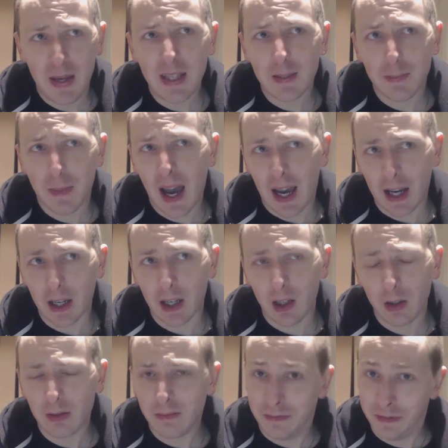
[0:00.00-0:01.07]

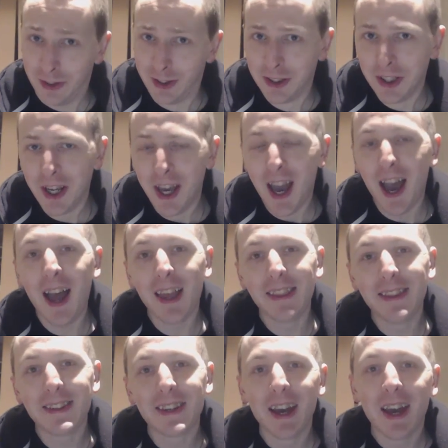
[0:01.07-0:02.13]
Miz-Pac.
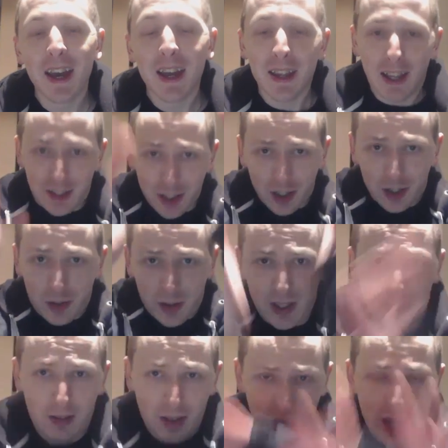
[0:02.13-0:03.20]
And they start doing
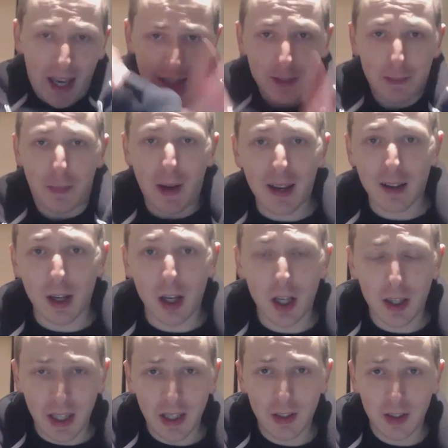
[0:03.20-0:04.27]
the X-Pac,
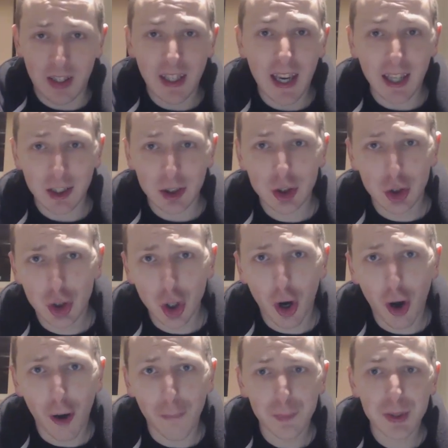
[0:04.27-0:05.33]
the DX
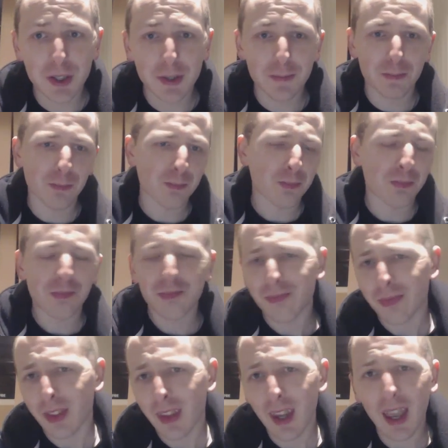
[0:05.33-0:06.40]
chops.
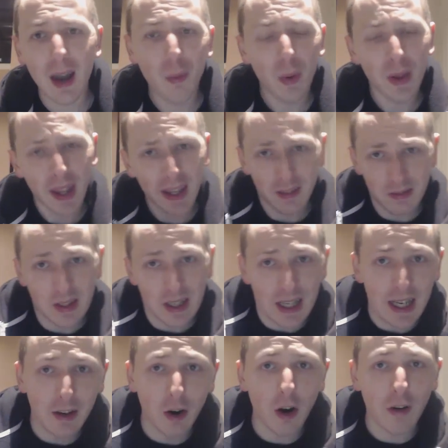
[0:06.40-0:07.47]
And when they
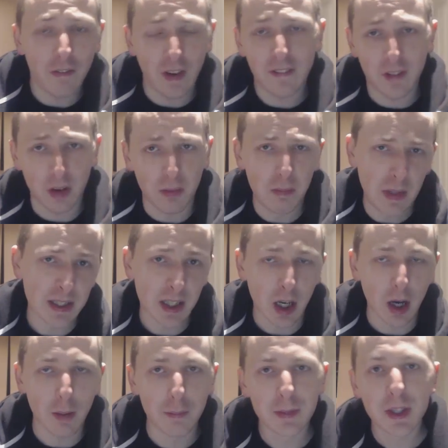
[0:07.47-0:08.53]
clear off after the Miz
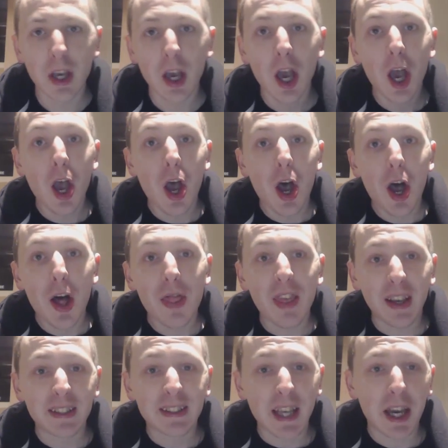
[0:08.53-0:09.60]
comes,
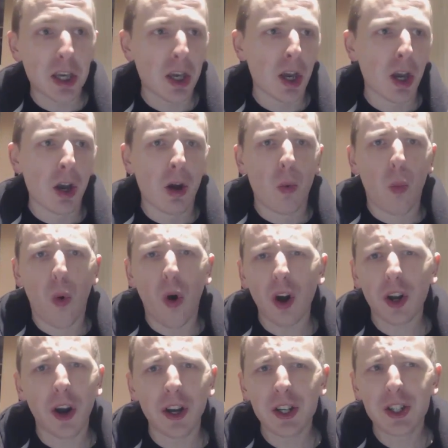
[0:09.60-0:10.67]
they say,
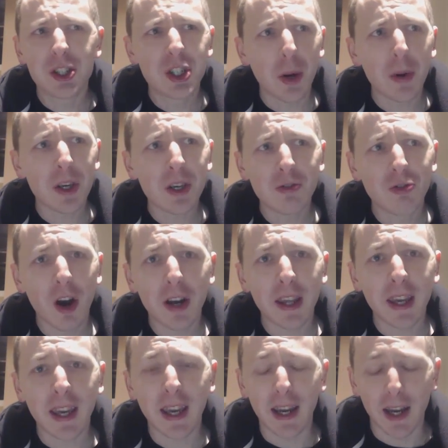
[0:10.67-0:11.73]
what kind of show are you
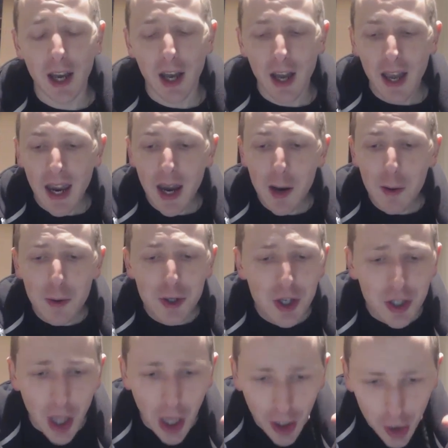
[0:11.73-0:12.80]
running here? It was
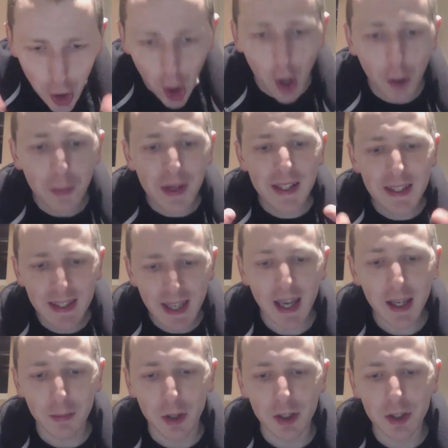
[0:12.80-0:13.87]
just a comedy
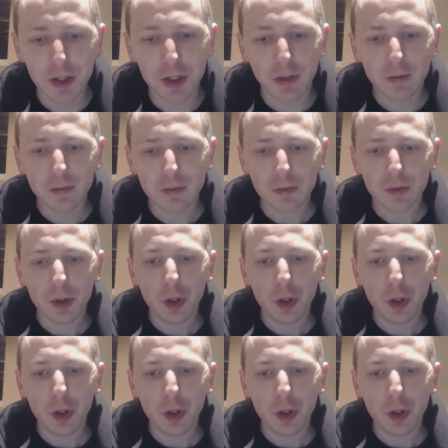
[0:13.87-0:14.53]
segment